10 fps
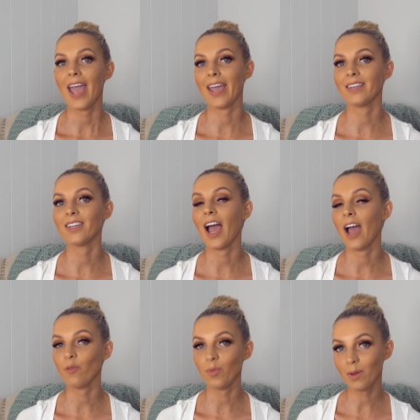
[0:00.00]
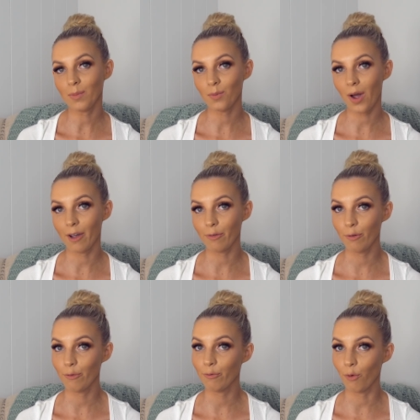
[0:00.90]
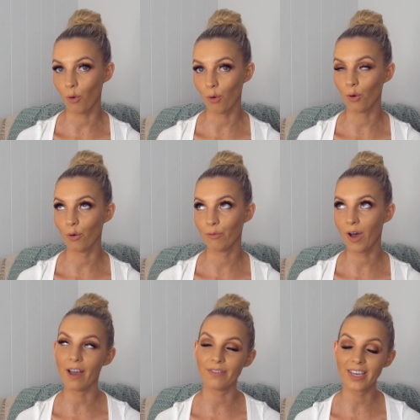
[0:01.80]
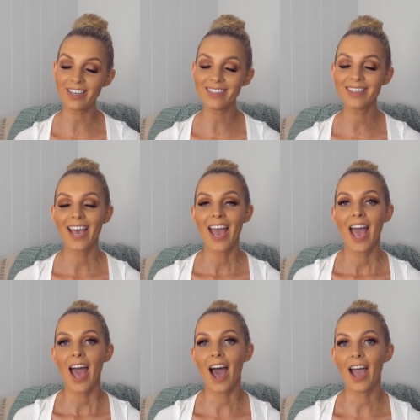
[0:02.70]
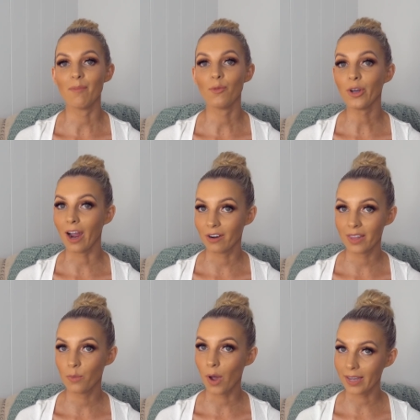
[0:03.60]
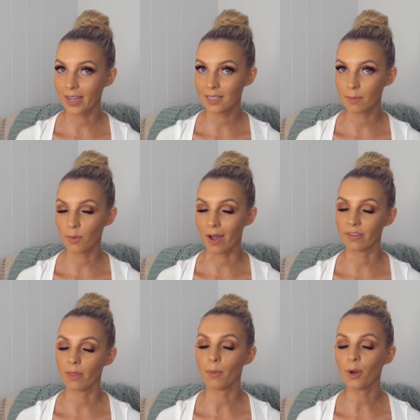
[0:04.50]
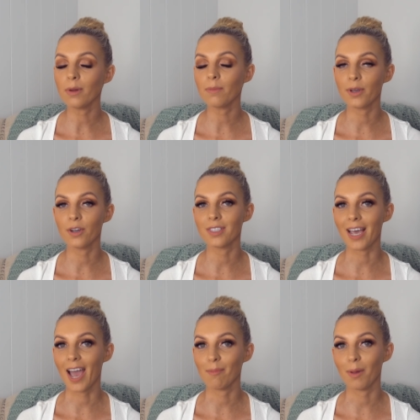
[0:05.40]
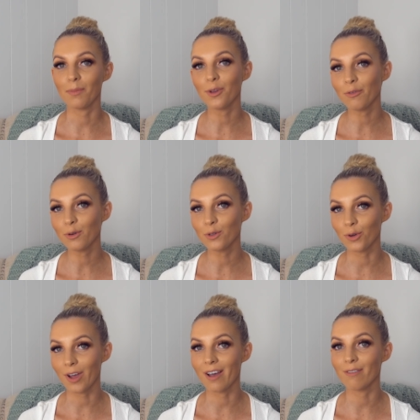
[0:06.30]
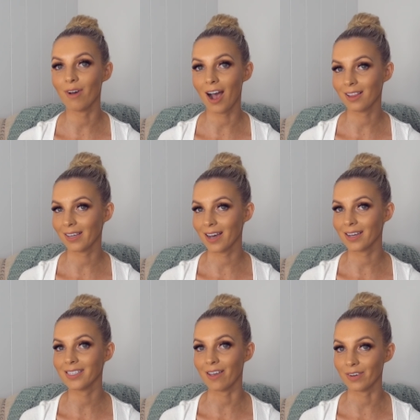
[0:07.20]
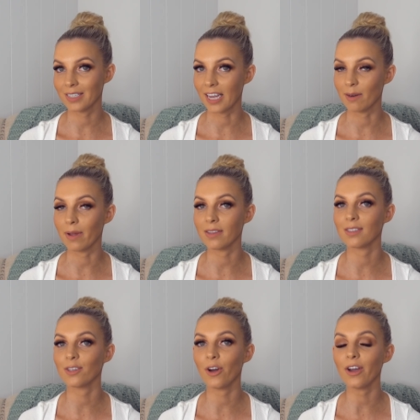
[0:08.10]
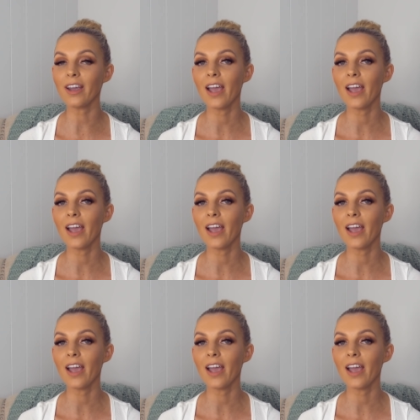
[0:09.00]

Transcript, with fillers: and I have been a midwife for five years. I'm not currently working as a midwife at the moment because I had my beautiful daughter Avalia 17 months ago